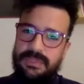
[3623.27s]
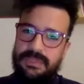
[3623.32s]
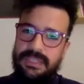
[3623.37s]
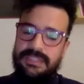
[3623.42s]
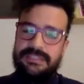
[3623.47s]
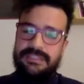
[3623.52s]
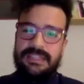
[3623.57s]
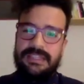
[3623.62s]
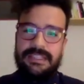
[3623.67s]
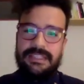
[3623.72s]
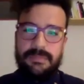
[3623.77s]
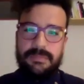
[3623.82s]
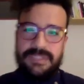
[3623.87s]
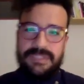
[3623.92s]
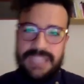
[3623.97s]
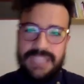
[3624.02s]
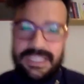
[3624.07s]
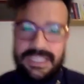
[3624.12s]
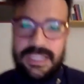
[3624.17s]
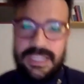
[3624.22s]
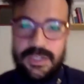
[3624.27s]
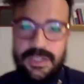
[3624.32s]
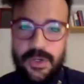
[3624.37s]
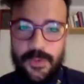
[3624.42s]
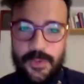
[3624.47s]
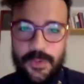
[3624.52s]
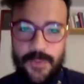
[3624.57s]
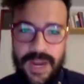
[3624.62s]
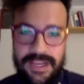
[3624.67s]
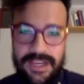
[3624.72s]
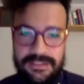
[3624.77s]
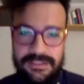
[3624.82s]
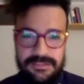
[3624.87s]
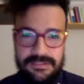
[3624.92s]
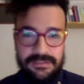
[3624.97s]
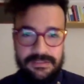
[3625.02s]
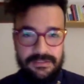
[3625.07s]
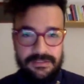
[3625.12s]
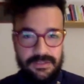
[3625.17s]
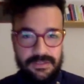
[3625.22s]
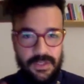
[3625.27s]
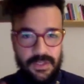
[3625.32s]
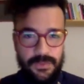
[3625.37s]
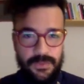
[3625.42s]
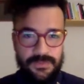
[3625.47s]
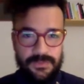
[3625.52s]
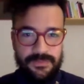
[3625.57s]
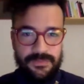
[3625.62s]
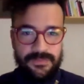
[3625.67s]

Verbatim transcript: it is a little bit like incorrect no